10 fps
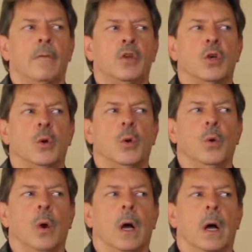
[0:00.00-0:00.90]

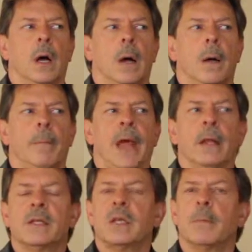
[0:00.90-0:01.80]
to
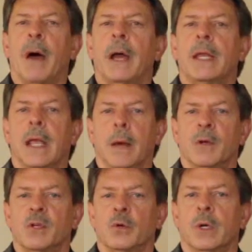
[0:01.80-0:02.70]
Balancing Body
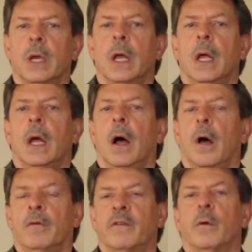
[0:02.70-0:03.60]
Chemistry,
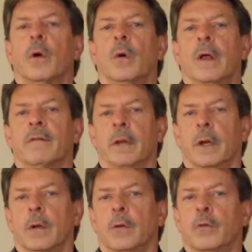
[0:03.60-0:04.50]
also known as
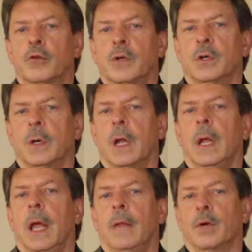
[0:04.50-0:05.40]
Clinical Nutrition.
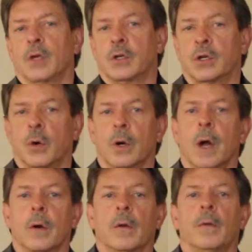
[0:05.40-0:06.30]
And there's a short
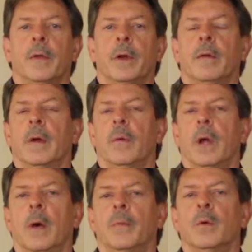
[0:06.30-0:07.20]
article there that would
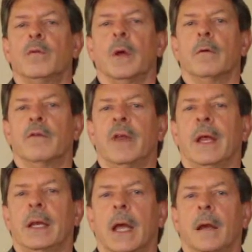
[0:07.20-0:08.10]
help you to
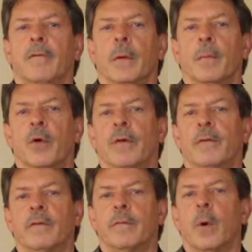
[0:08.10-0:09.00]
understand kind of the
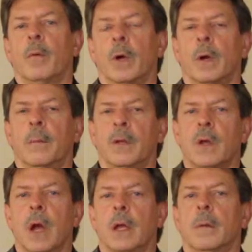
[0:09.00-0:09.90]
preface of what we're going to be
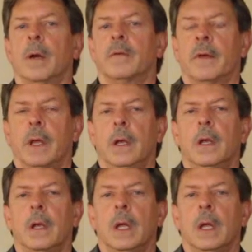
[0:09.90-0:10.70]
talking about today.